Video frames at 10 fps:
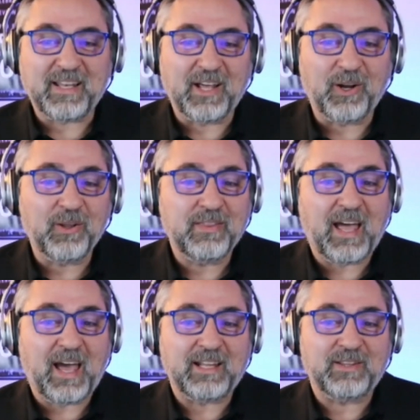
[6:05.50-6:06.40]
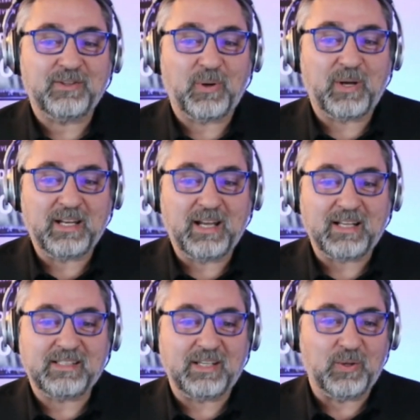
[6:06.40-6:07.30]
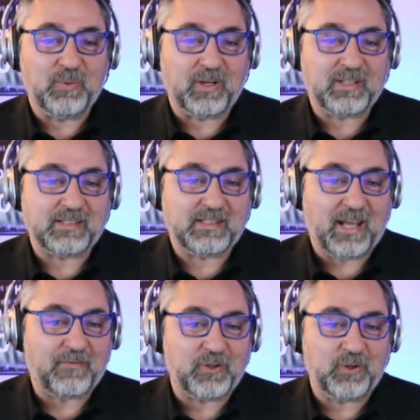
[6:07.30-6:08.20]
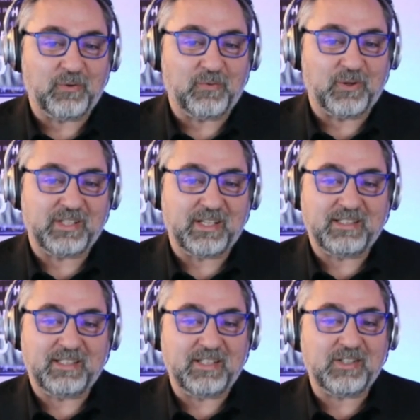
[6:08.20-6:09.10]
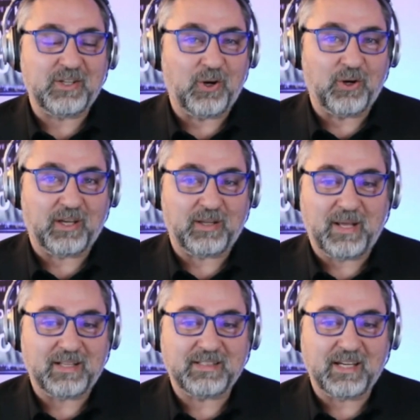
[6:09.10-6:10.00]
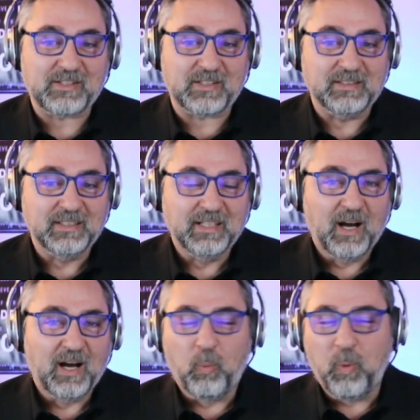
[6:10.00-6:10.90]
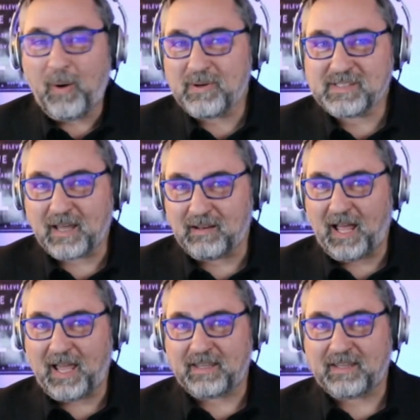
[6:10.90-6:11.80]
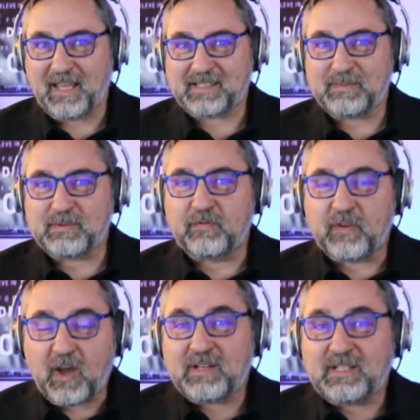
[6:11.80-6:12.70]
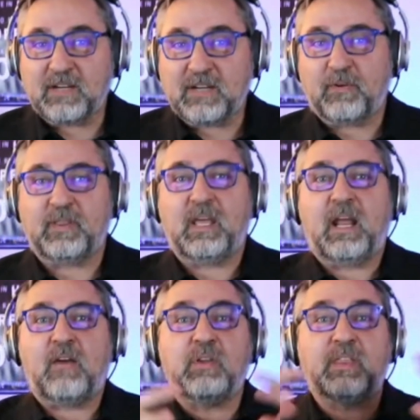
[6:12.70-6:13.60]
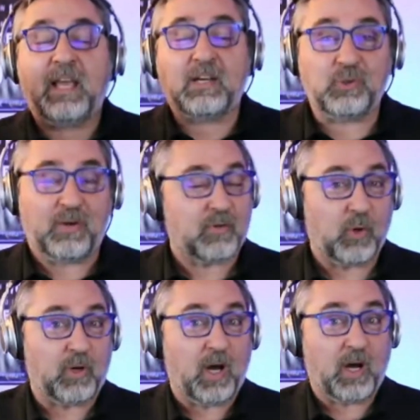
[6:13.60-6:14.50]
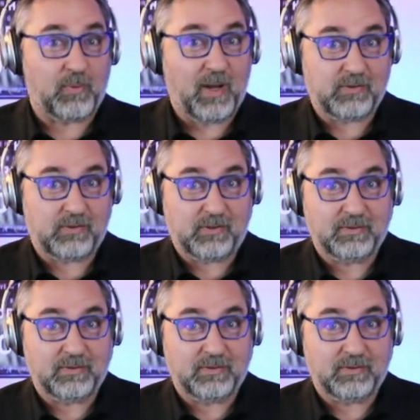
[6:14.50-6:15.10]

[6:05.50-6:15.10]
not only that, in 2019, you worked at Stanford University teaching yoga and meditation. What was that like? That seems very different than everything else you have going on around you.